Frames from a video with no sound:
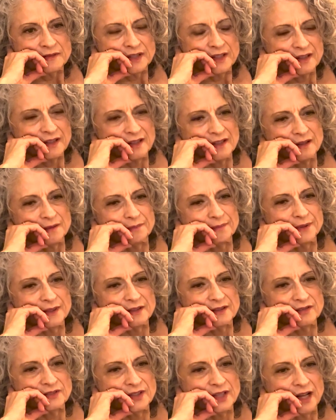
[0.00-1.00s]
I think the
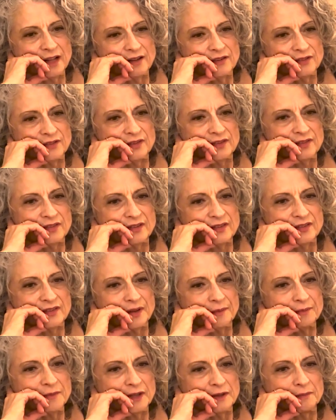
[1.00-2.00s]
biggest challenge is
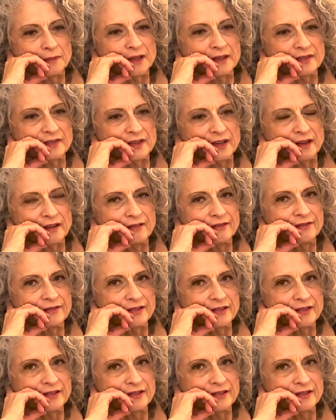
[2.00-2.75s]
accepting myself.